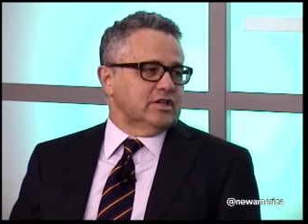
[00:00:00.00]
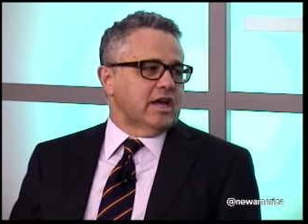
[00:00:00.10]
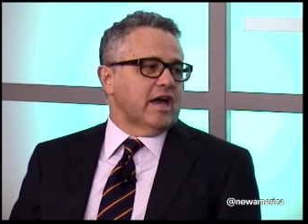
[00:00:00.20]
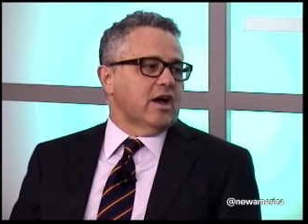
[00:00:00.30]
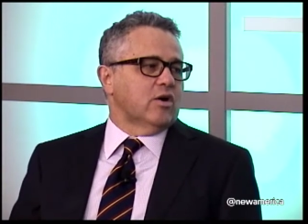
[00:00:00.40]

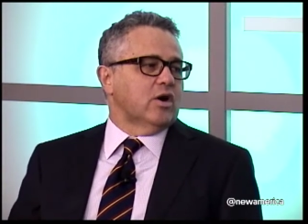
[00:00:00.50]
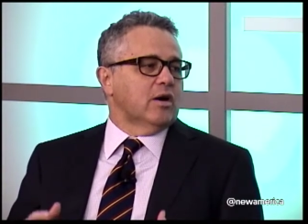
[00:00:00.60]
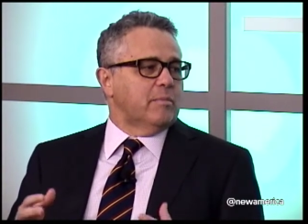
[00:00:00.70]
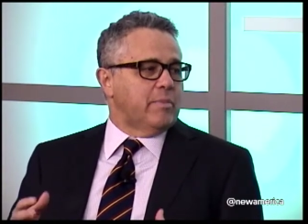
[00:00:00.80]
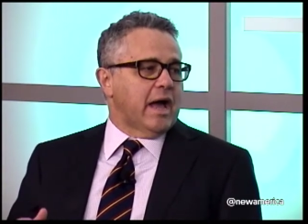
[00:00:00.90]
now
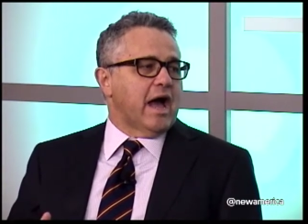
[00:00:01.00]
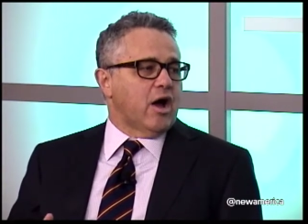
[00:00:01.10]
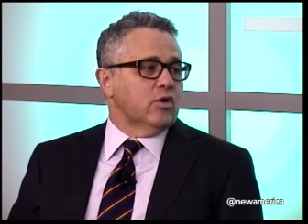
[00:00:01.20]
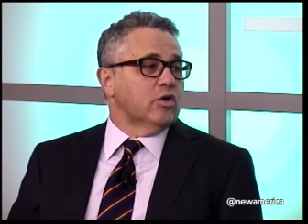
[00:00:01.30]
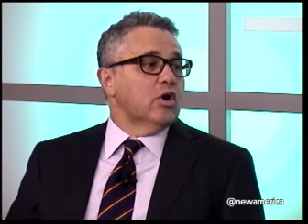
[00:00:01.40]

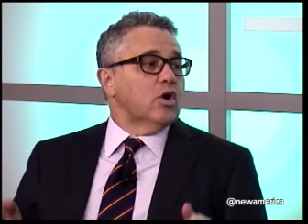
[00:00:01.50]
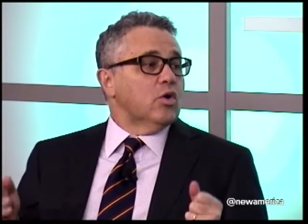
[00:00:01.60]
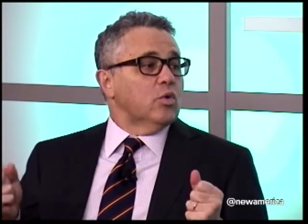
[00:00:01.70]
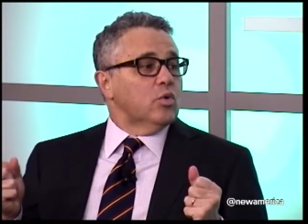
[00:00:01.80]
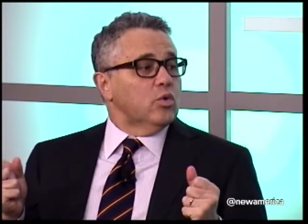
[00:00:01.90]
about,
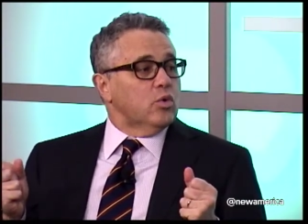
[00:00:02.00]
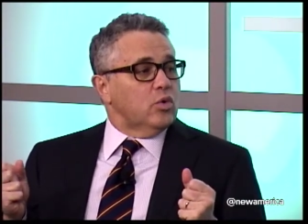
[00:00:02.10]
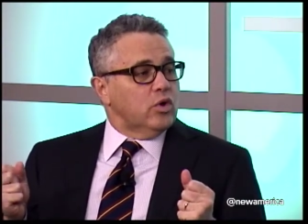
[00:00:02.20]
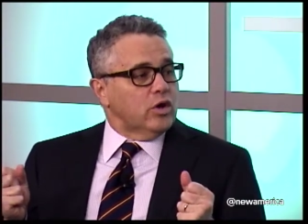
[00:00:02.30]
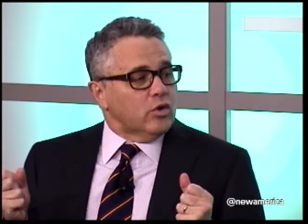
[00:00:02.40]

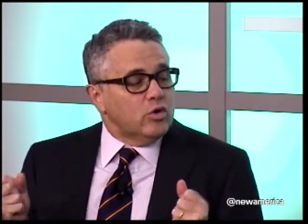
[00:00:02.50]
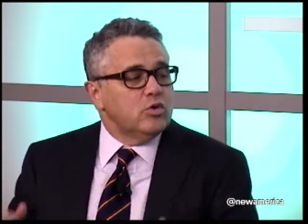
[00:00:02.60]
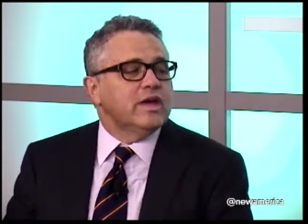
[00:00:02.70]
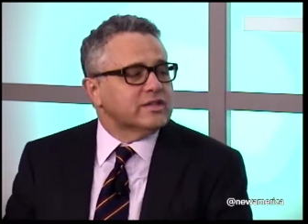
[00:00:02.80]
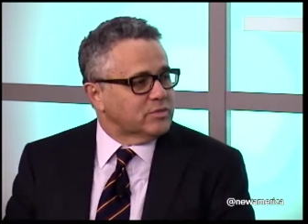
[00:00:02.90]
you know,
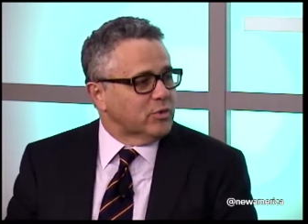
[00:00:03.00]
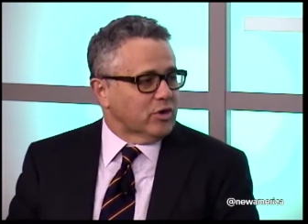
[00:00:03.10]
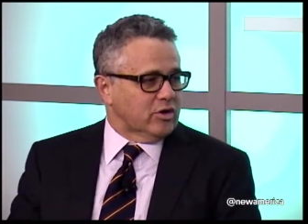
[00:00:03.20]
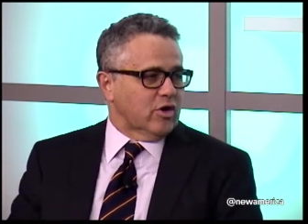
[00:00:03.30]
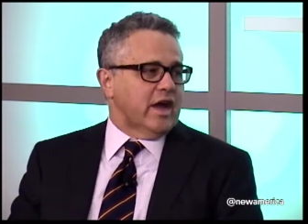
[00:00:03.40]
who gets
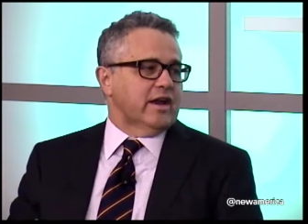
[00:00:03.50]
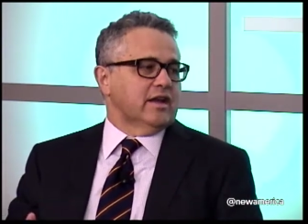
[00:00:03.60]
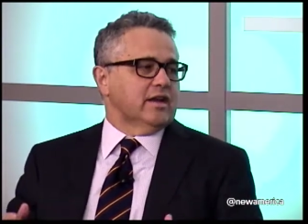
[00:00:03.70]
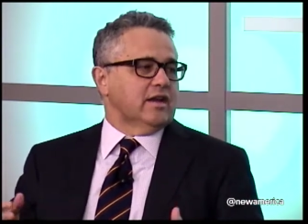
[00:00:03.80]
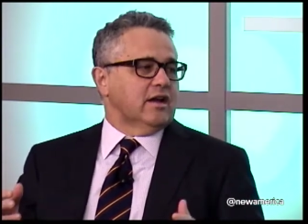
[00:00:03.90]
more credit?